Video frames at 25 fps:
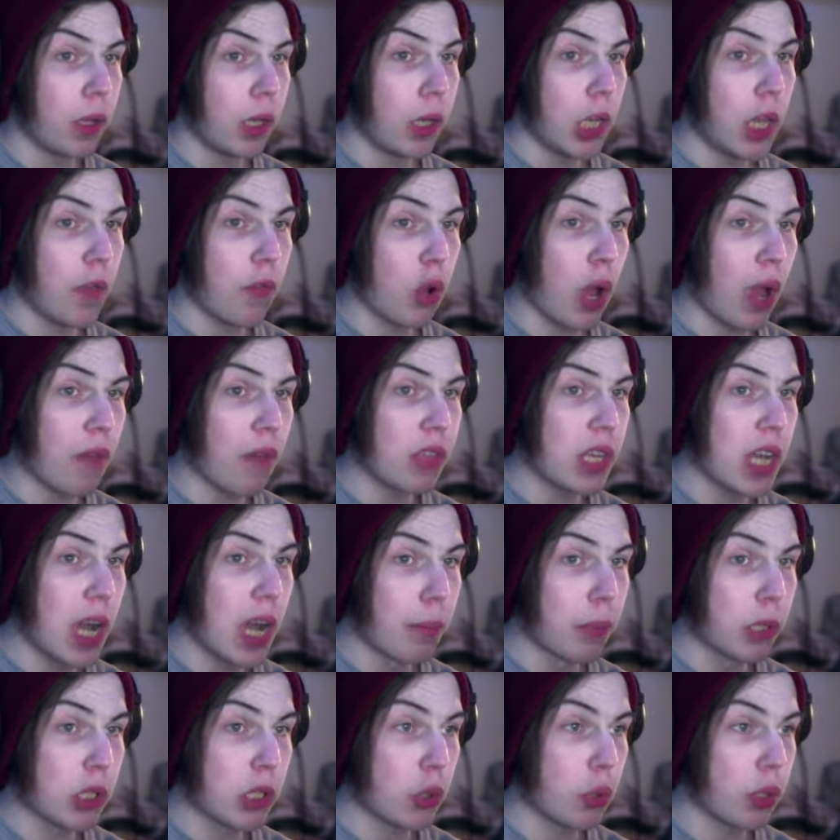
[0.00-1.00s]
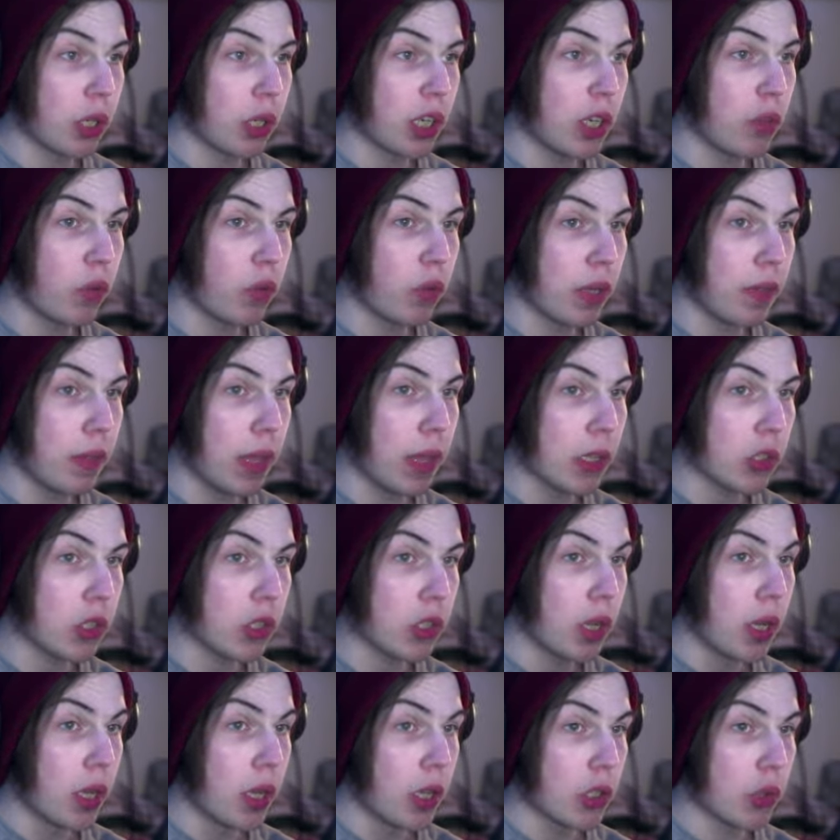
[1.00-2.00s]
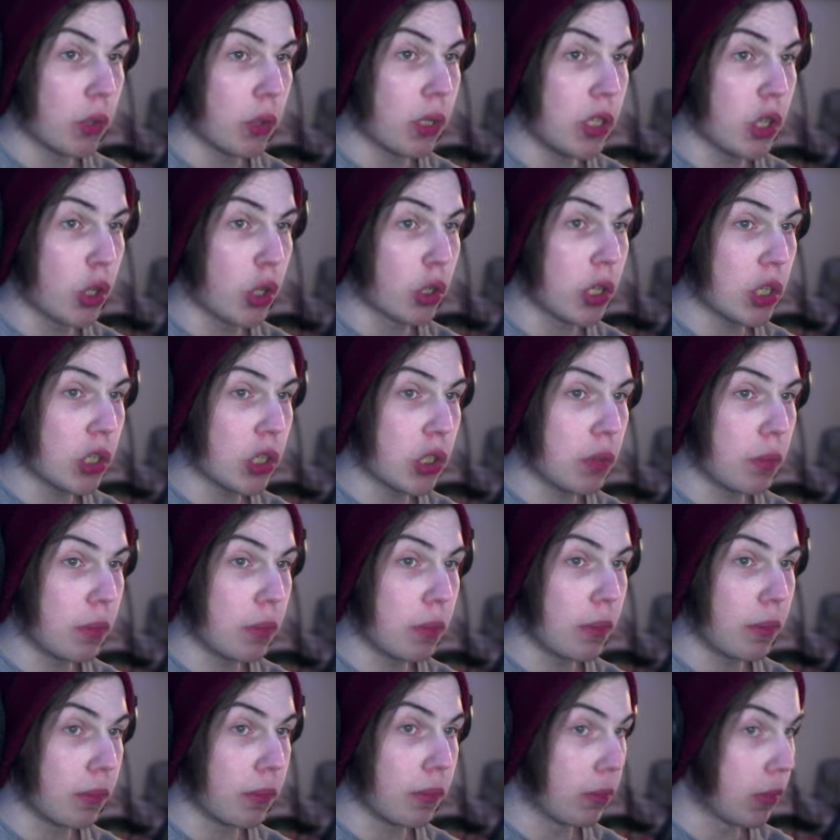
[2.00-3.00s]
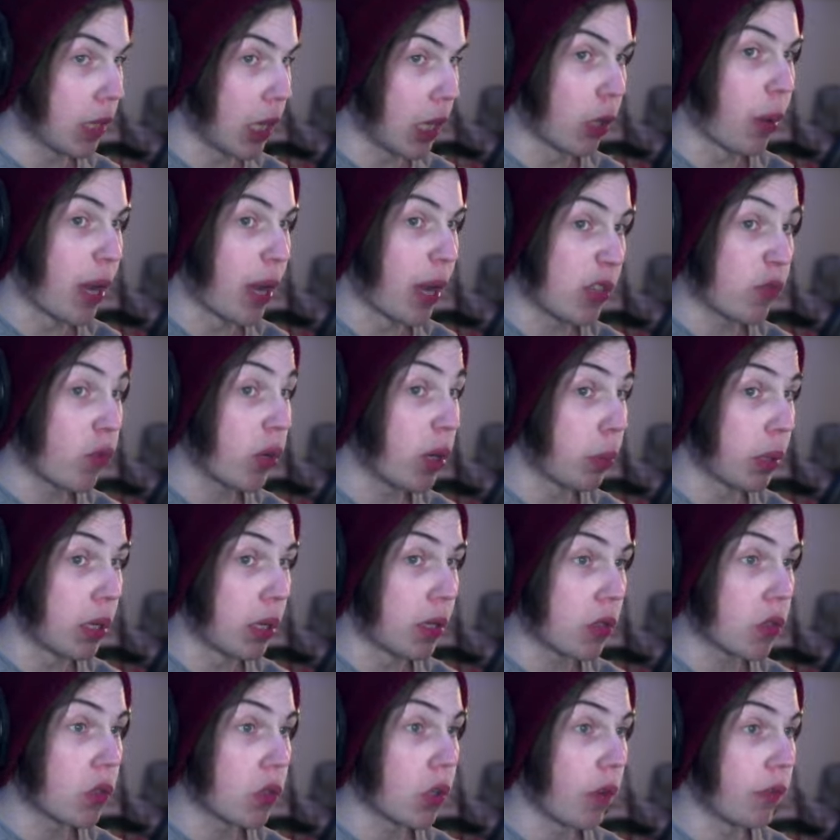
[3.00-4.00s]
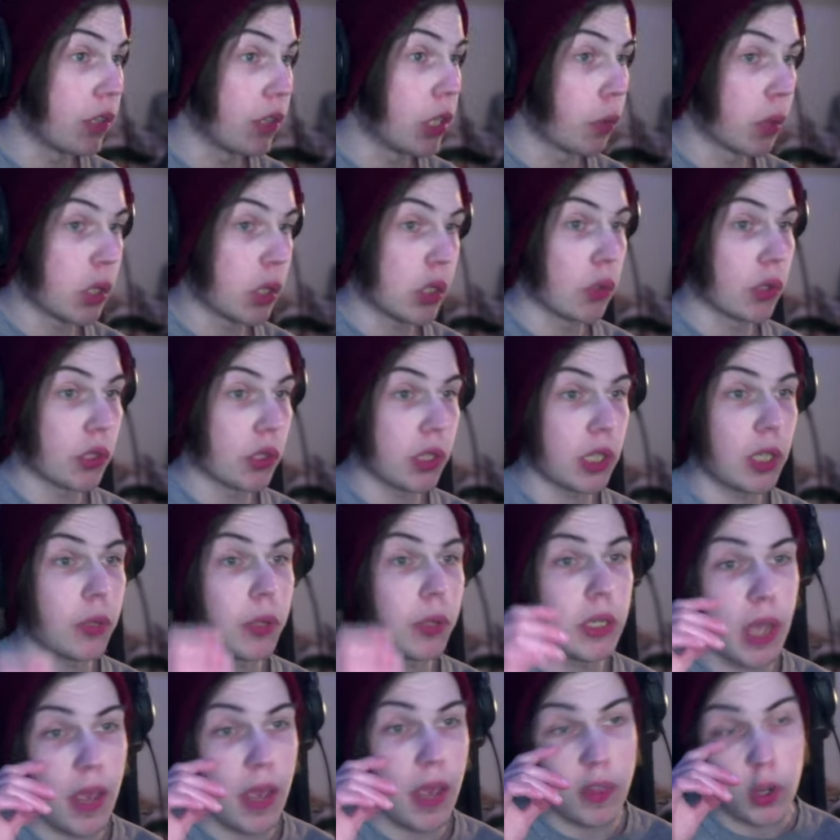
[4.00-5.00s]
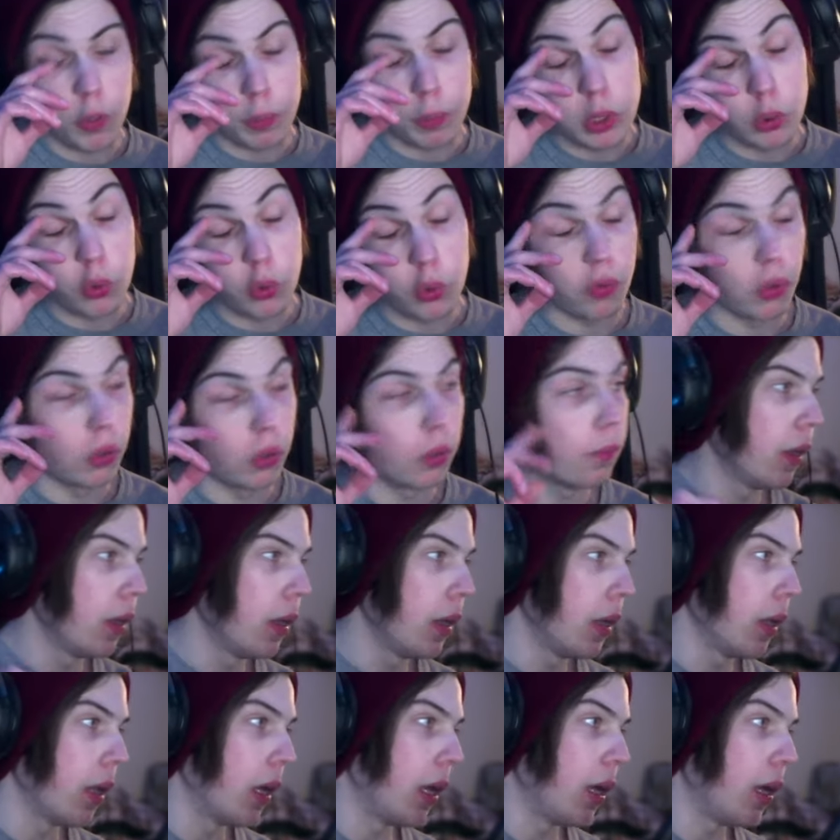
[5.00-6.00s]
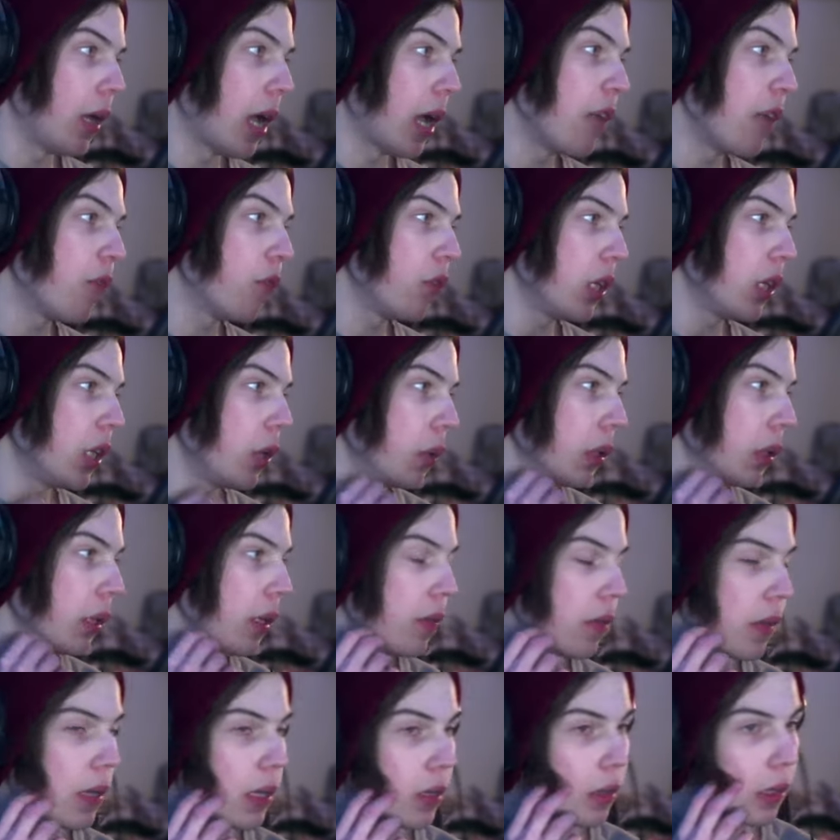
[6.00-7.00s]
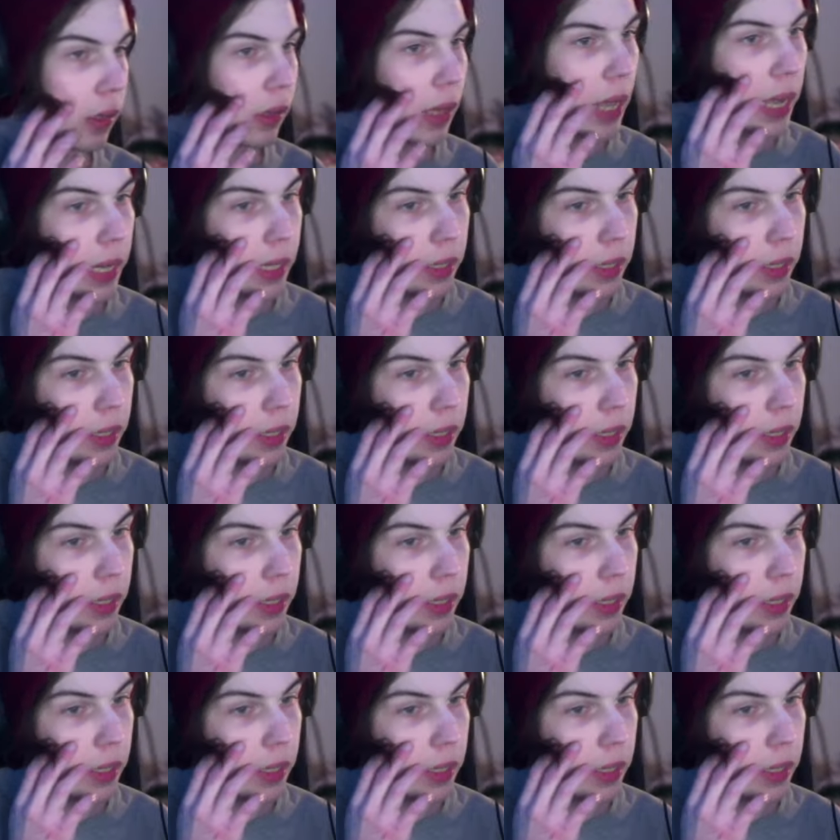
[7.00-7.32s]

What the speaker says: If you have the opportunity, read this. So these are just colorized reprints of the original series, and they're beautiful. I really, really think that like